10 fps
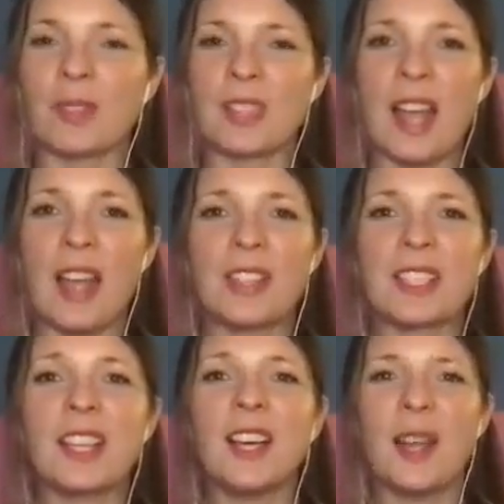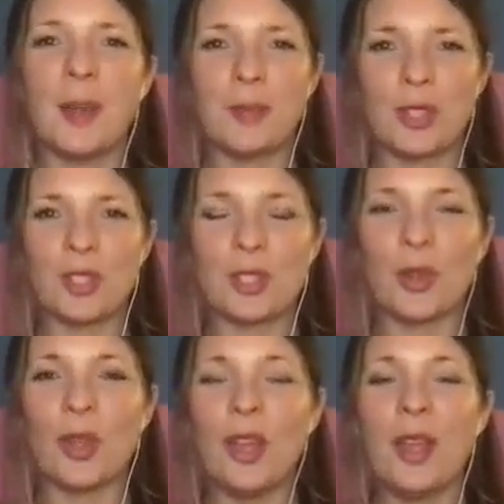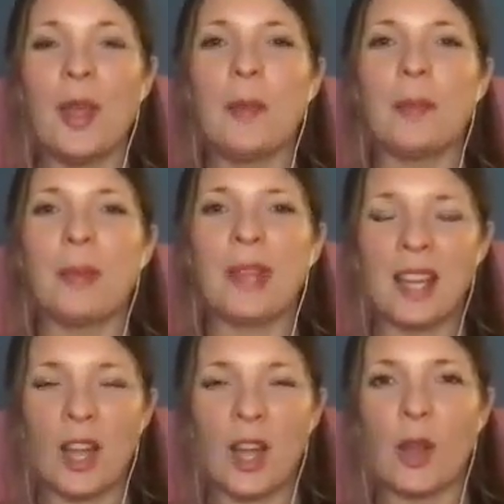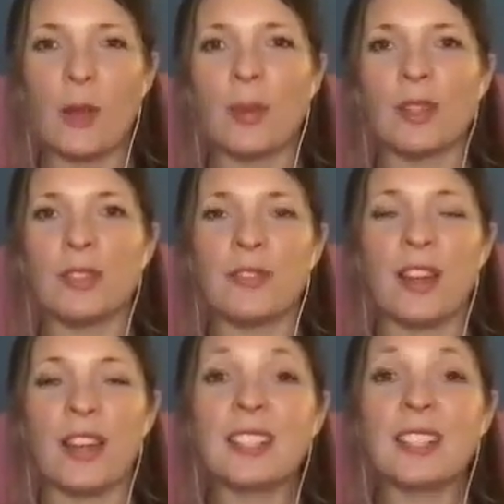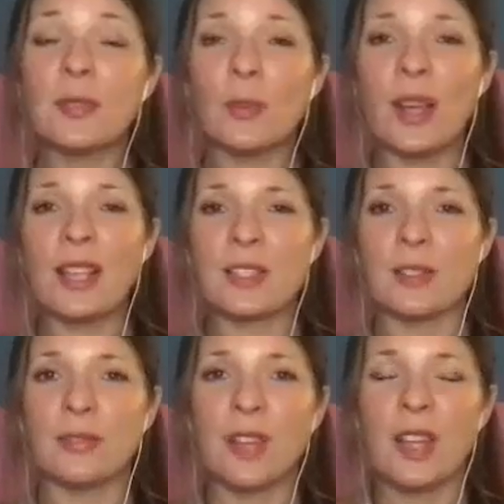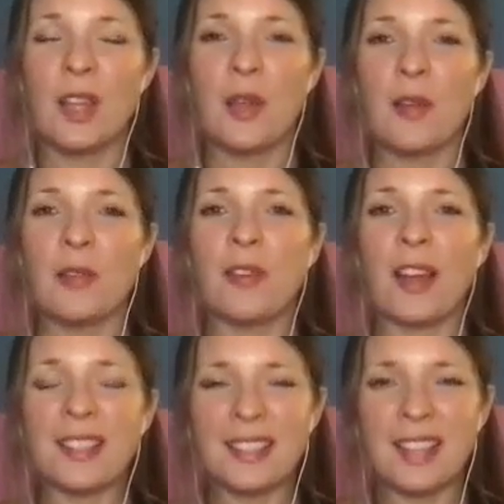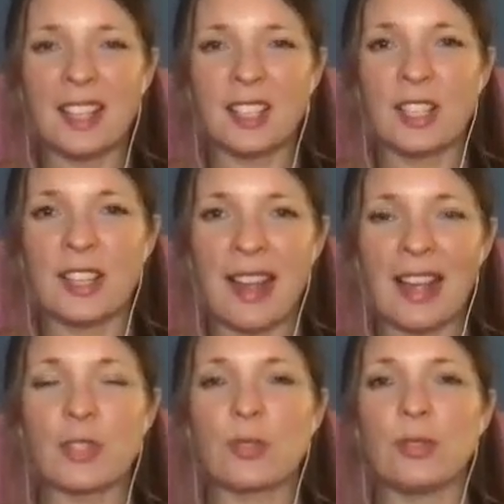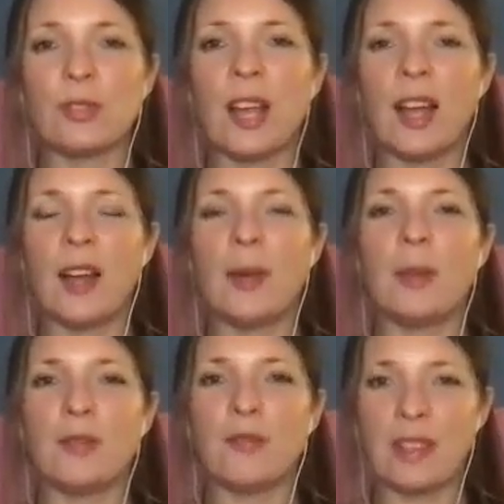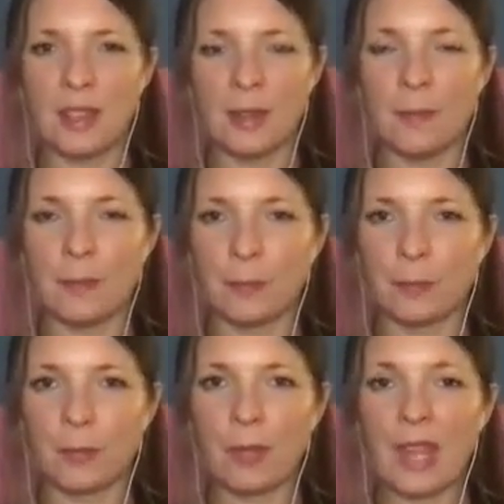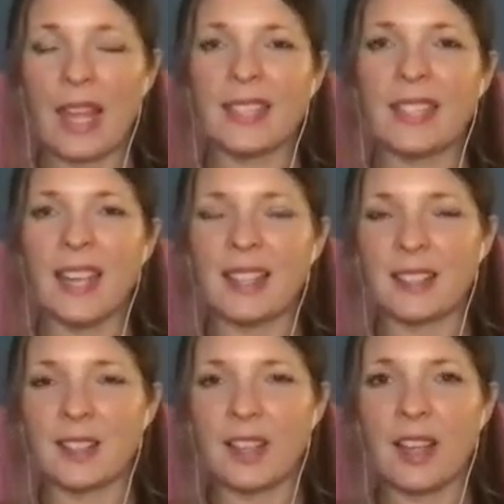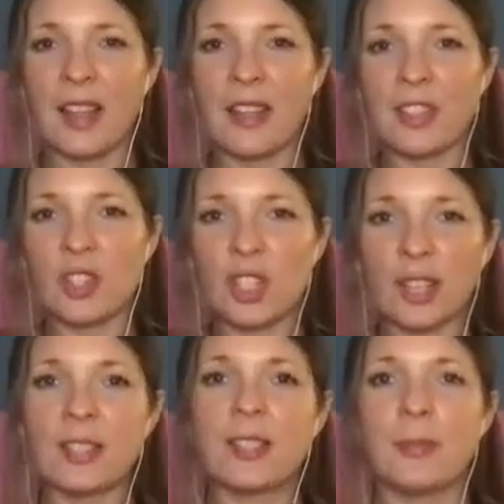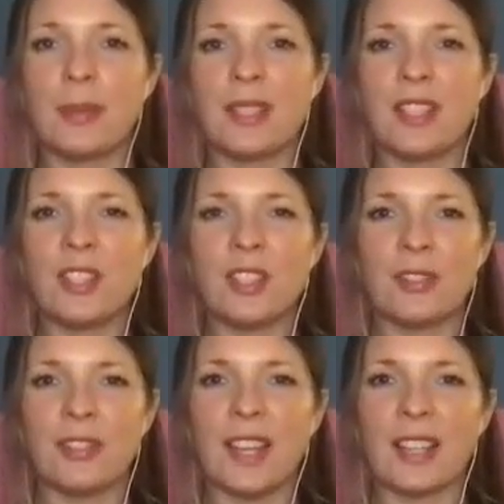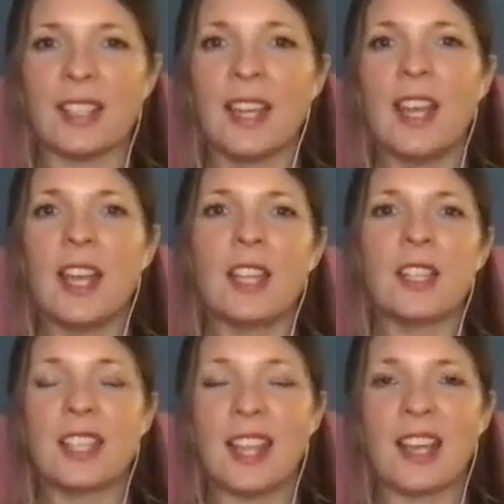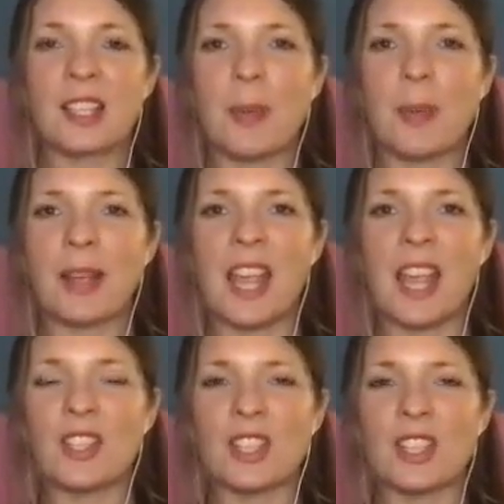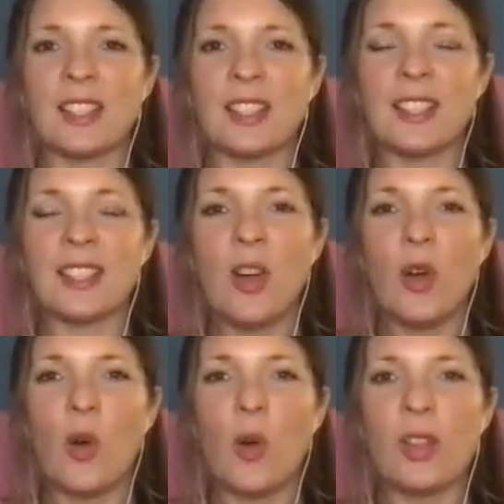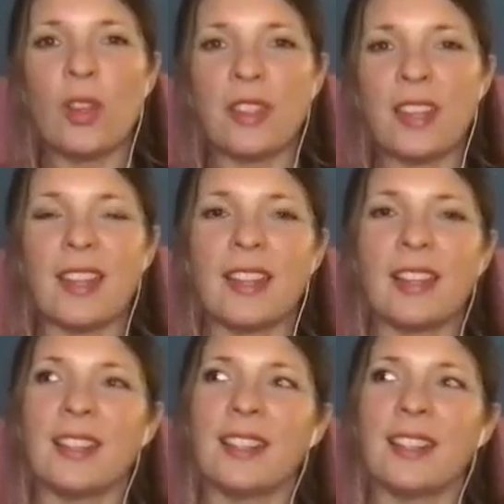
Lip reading: having time just to be at home and find different ways of finding that natural calmer rhythm. And yet the juxtaposition of that is the expectations and all of the